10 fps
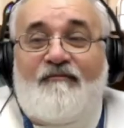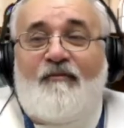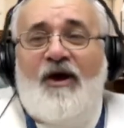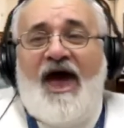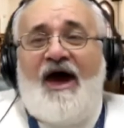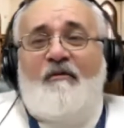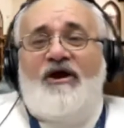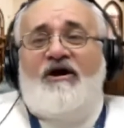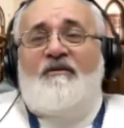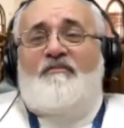Yeah, we
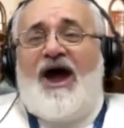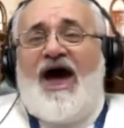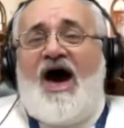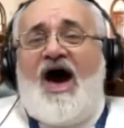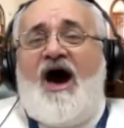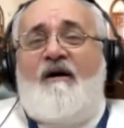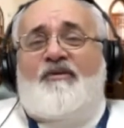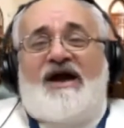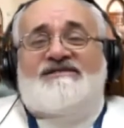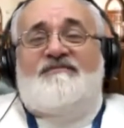are the proud
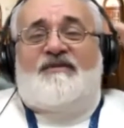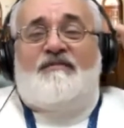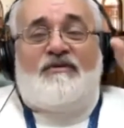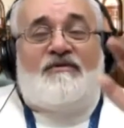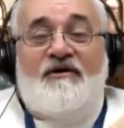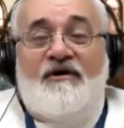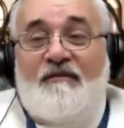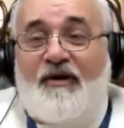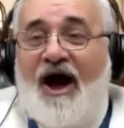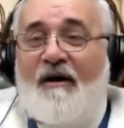proxy people.
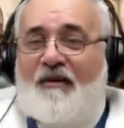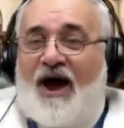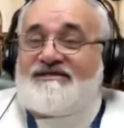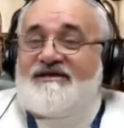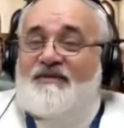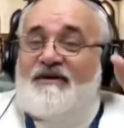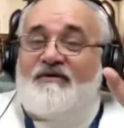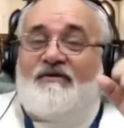Proud proxy people.